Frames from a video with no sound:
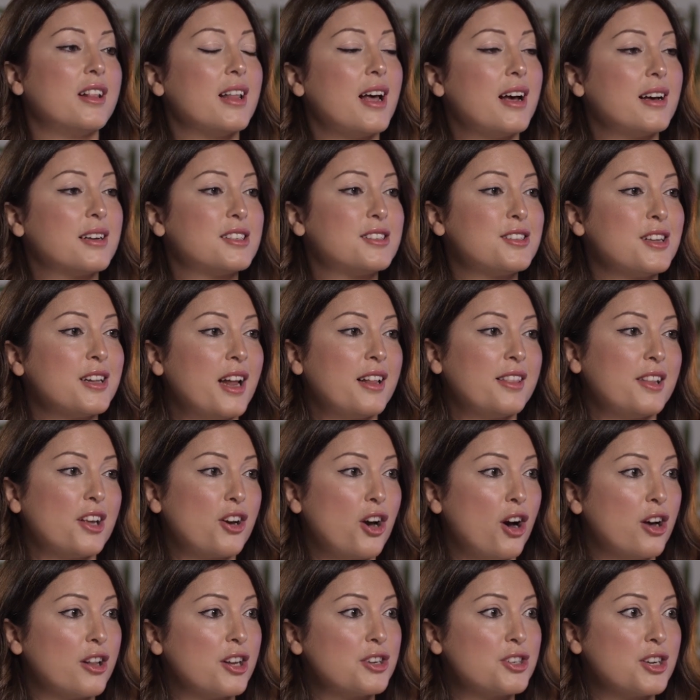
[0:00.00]
elastin and
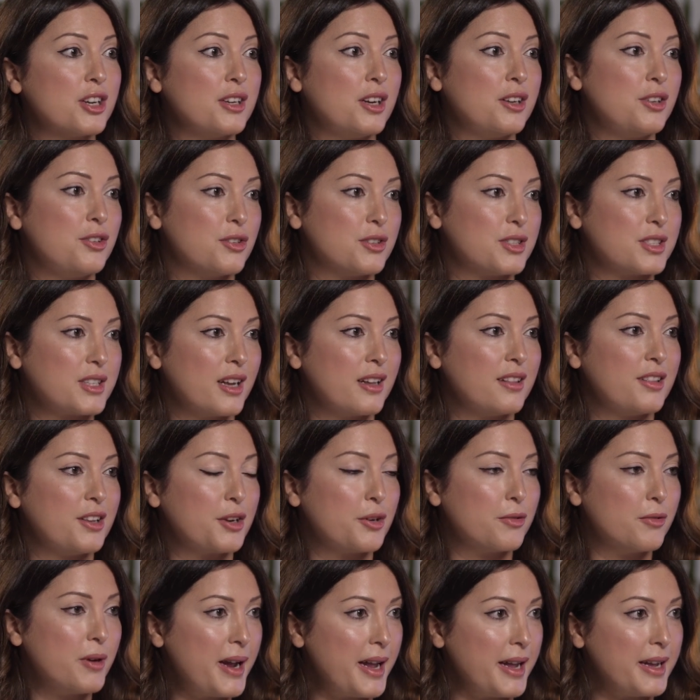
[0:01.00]
the collagen in your skin
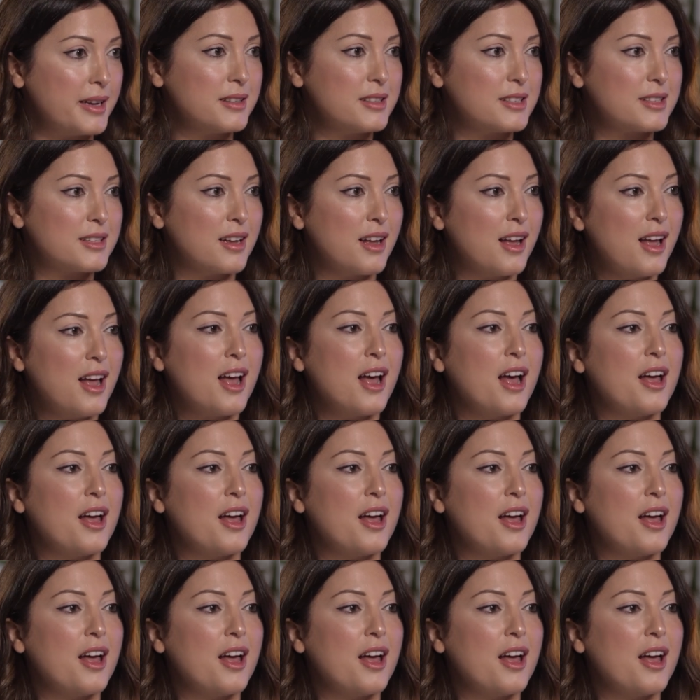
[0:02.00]
degrades,